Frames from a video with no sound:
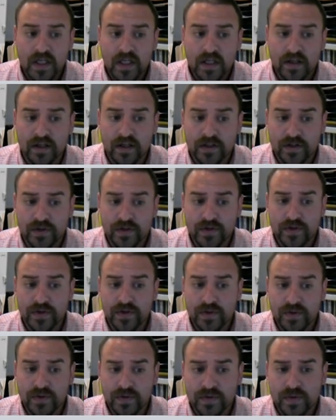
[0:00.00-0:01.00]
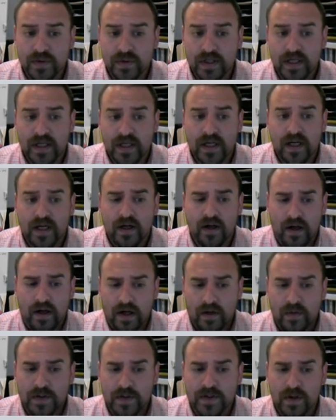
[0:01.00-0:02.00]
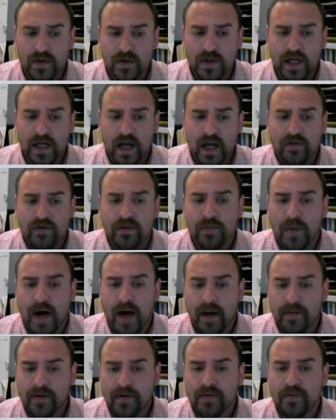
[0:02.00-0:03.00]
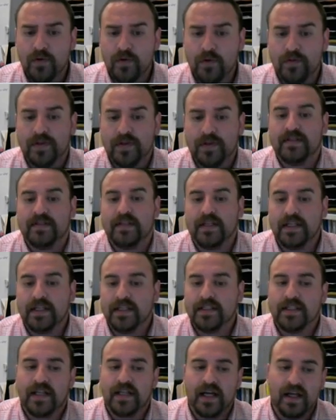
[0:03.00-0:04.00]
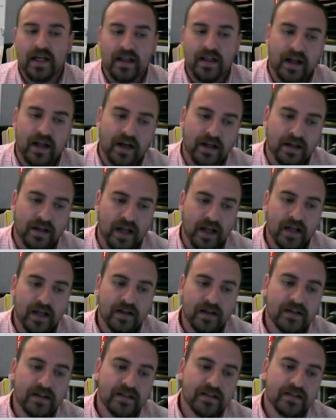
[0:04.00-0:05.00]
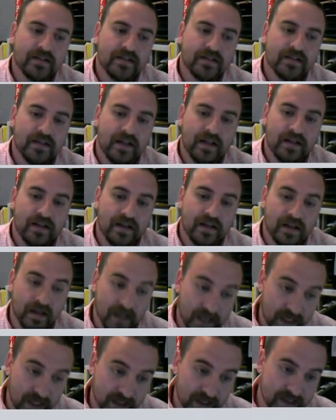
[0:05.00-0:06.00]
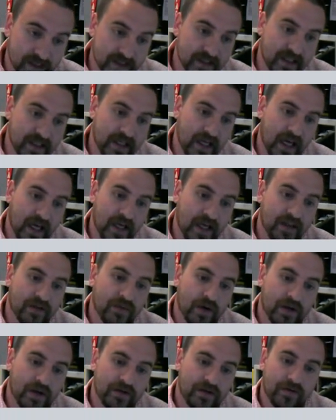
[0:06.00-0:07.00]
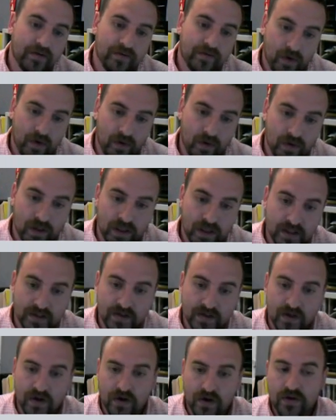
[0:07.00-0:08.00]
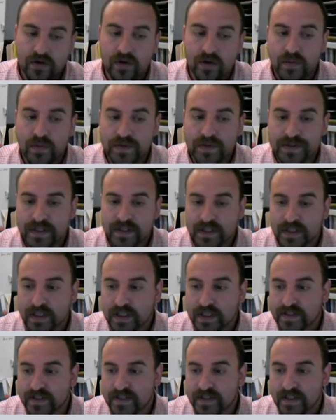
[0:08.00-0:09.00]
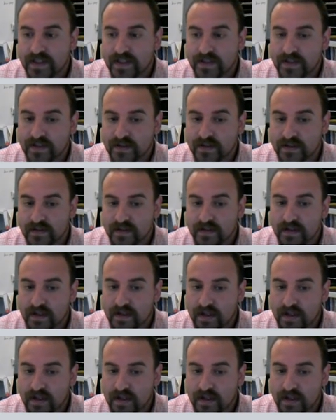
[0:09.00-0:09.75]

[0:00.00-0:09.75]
Clincher 2. It was only after popular movements in each state that the landless gained the right to vote and secured their position as citizens.